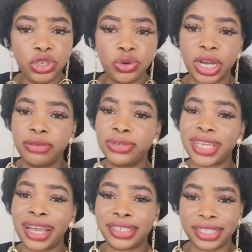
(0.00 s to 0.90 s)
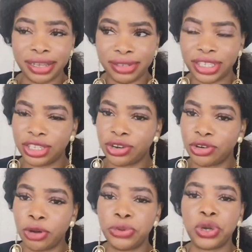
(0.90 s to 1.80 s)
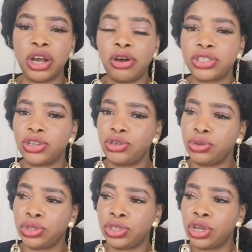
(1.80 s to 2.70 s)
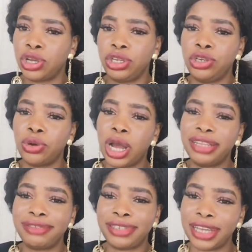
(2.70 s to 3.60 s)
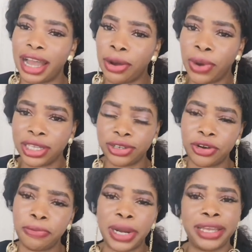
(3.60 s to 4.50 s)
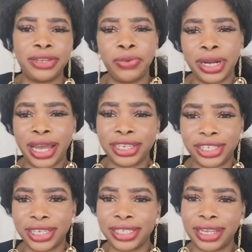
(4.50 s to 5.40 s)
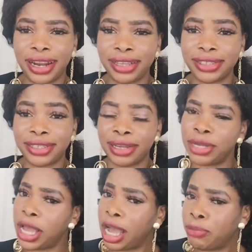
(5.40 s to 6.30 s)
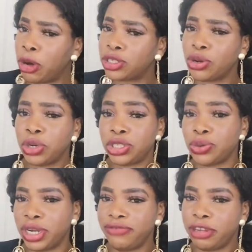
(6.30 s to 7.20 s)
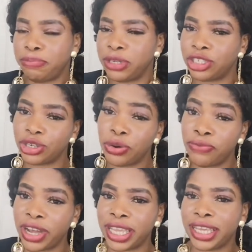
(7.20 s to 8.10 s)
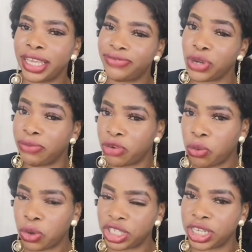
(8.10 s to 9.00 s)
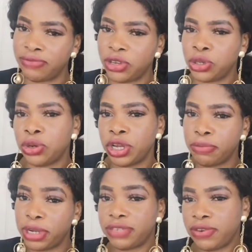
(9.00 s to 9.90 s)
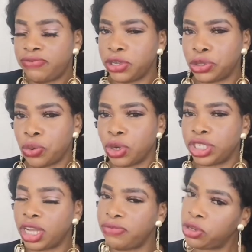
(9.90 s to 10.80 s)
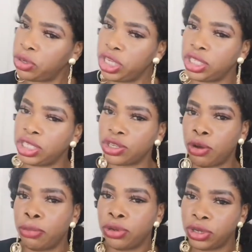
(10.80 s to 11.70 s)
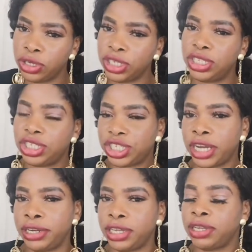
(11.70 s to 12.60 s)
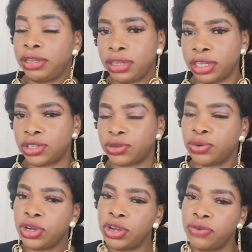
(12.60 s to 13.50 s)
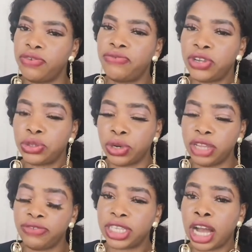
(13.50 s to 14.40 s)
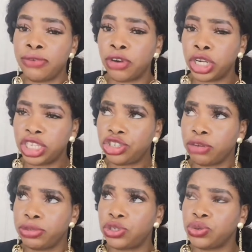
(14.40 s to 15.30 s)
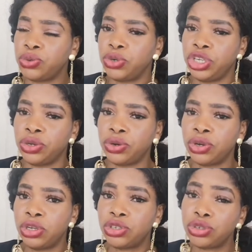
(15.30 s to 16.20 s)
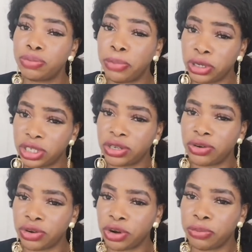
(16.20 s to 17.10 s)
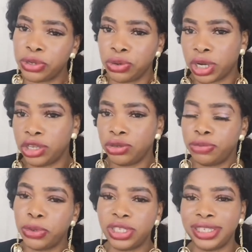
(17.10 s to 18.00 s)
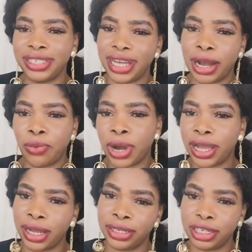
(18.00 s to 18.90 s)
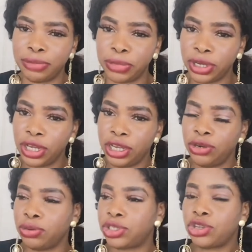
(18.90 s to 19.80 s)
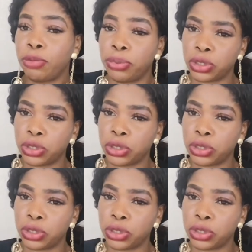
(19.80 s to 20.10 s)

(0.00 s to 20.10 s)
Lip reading: you can use Ashanti scrub, you can also use, you know, DIY scrub like the one I shared the last time. I'm also going to leave the picture over here. In case you have not watched that video, please feel free to watch that video. It is on this channel. Yes, so feel free to leave it. I've already dropped two, you know, two body scrub you can use, both the DIY and the, you know, store